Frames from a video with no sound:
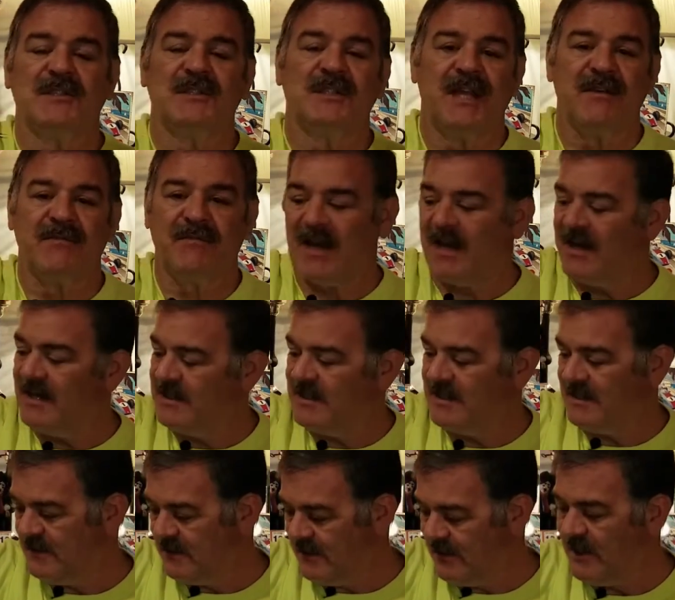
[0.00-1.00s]
And they've got a
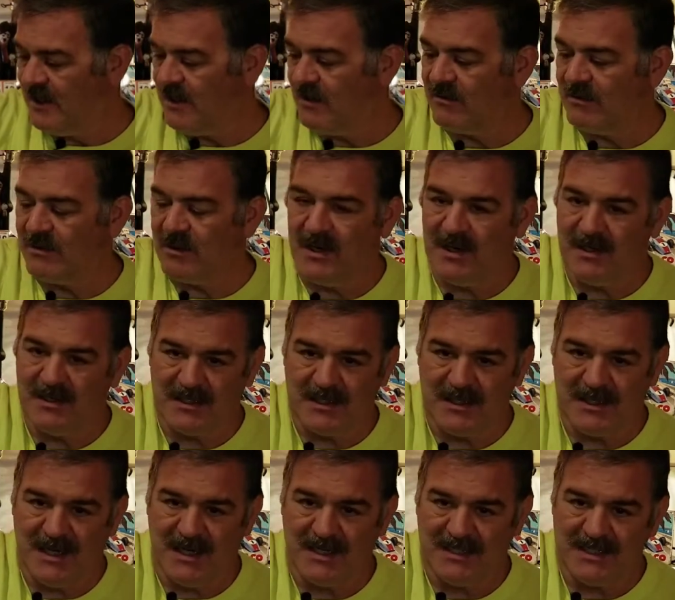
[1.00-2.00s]

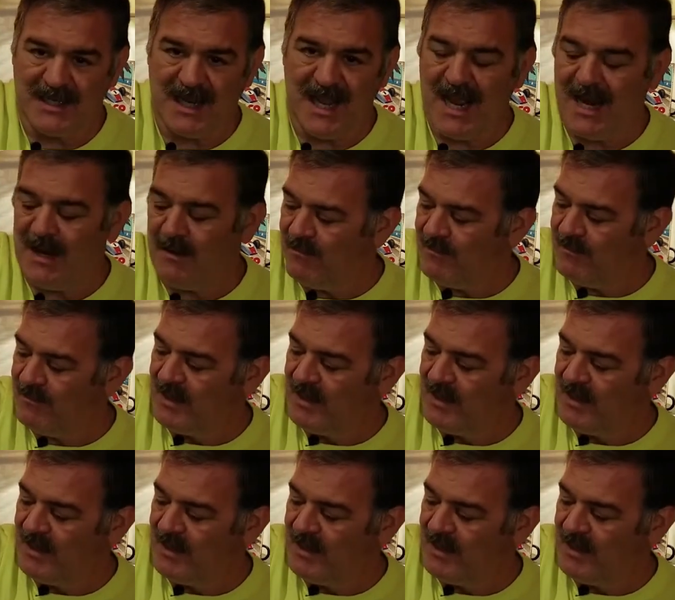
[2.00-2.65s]
time